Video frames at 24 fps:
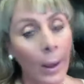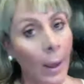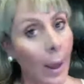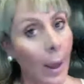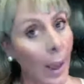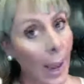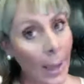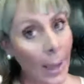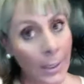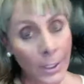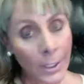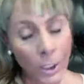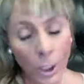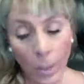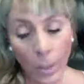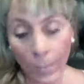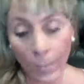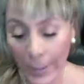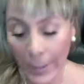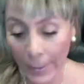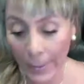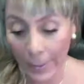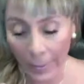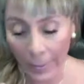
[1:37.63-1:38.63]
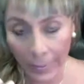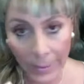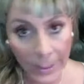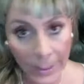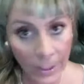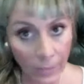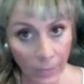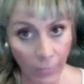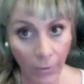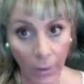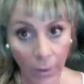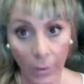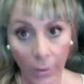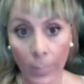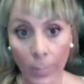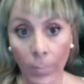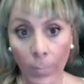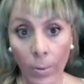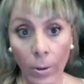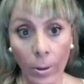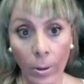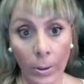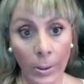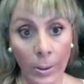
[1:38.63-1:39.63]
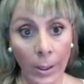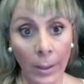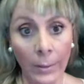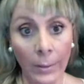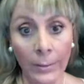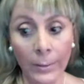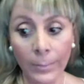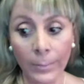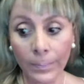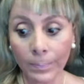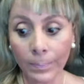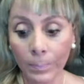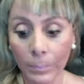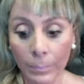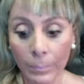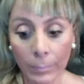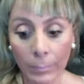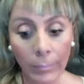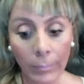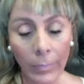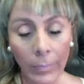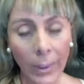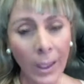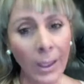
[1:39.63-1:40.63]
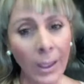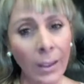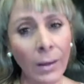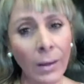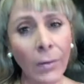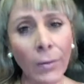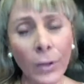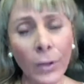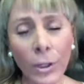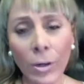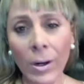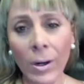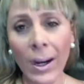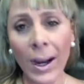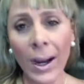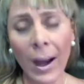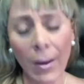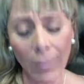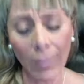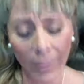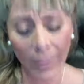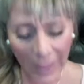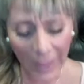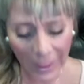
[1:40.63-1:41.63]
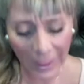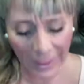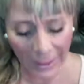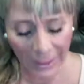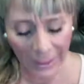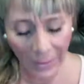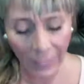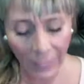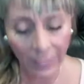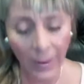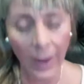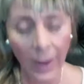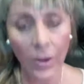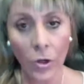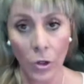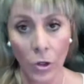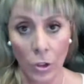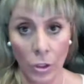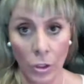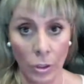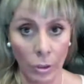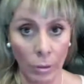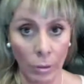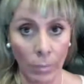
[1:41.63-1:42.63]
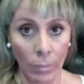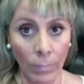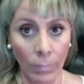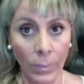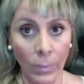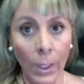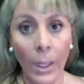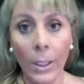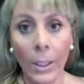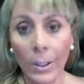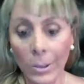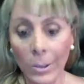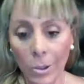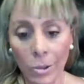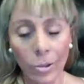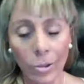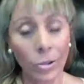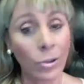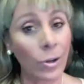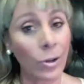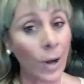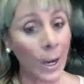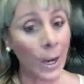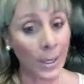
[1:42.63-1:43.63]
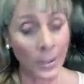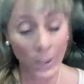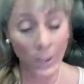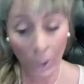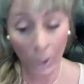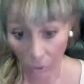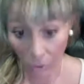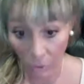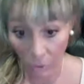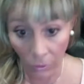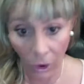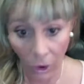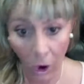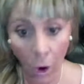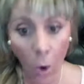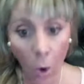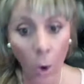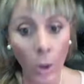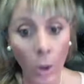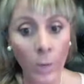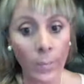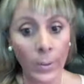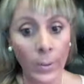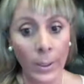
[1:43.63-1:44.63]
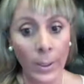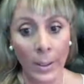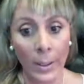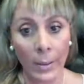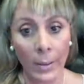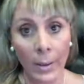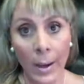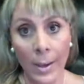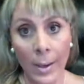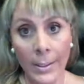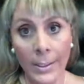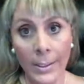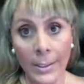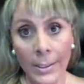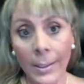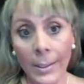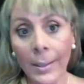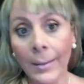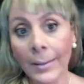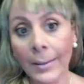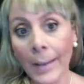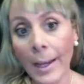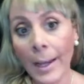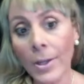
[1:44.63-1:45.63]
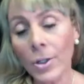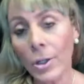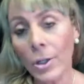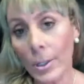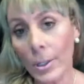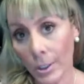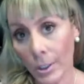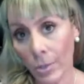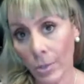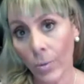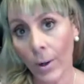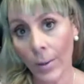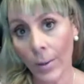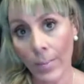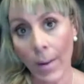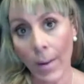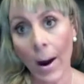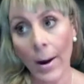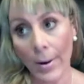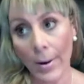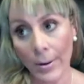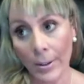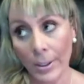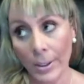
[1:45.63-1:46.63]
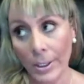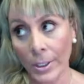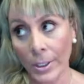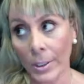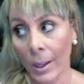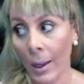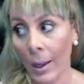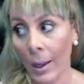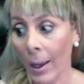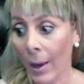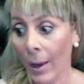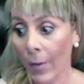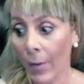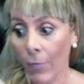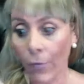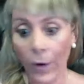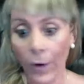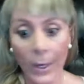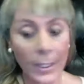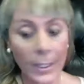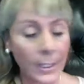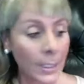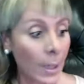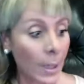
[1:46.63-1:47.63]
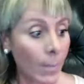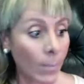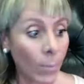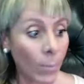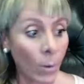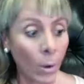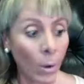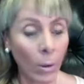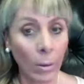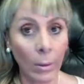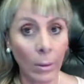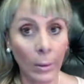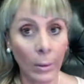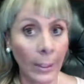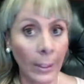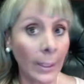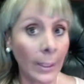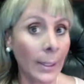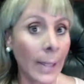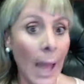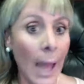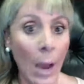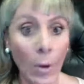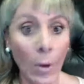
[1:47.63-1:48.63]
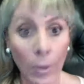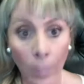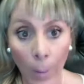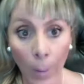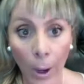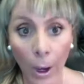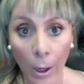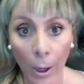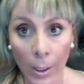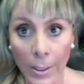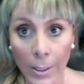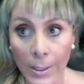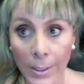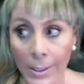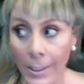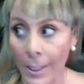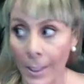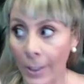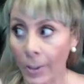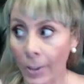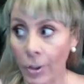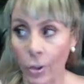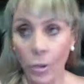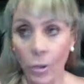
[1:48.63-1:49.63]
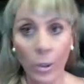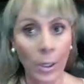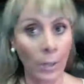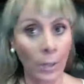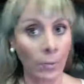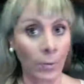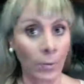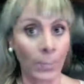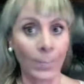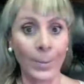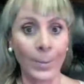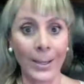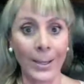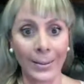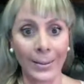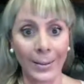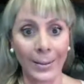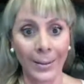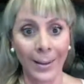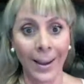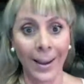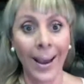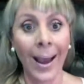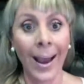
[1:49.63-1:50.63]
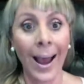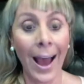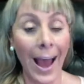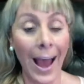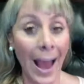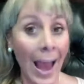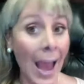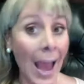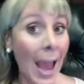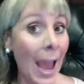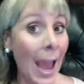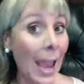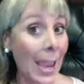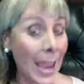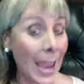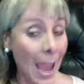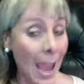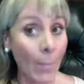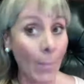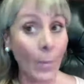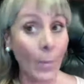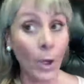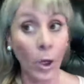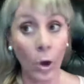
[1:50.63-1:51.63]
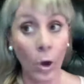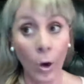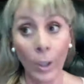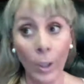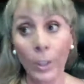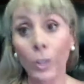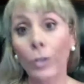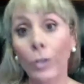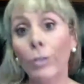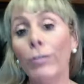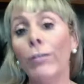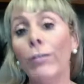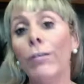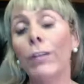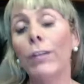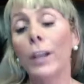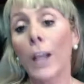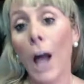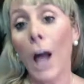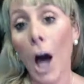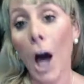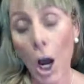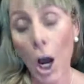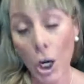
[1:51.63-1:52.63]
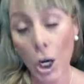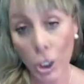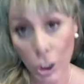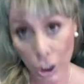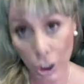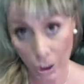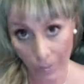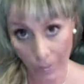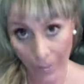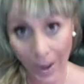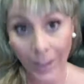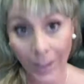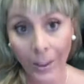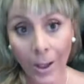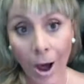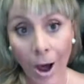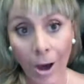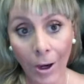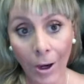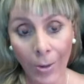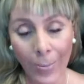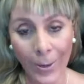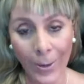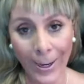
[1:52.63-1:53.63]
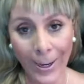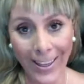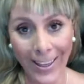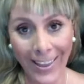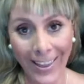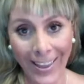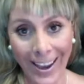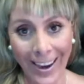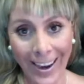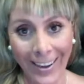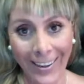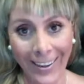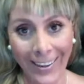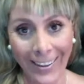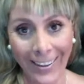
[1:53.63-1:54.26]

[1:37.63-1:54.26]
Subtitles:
And something that is very important, if you have the intention to trace your own meridians, intention is what matters. For example, in loud voice, you can repeat, I am going to flush my long meridian.